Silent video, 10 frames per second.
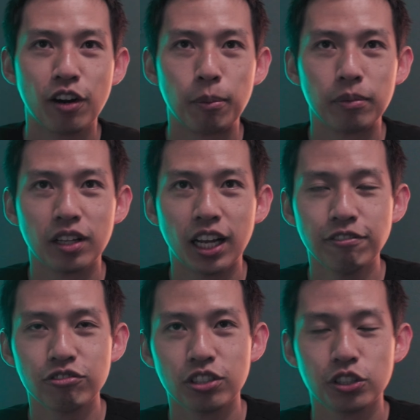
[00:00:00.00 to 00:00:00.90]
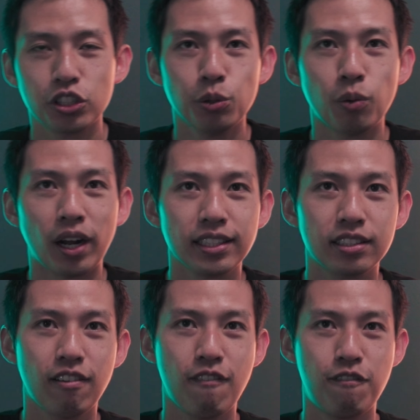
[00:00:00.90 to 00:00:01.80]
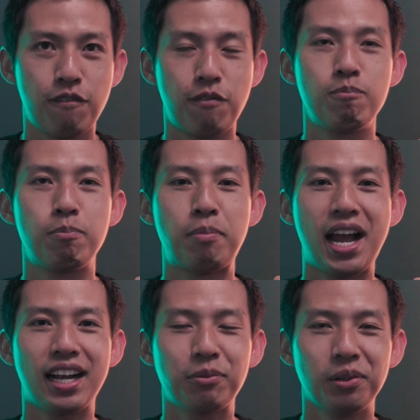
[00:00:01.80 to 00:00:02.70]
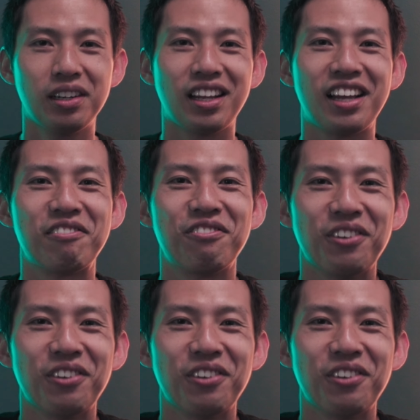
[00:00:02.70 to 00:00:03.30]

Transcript: from left to right backward and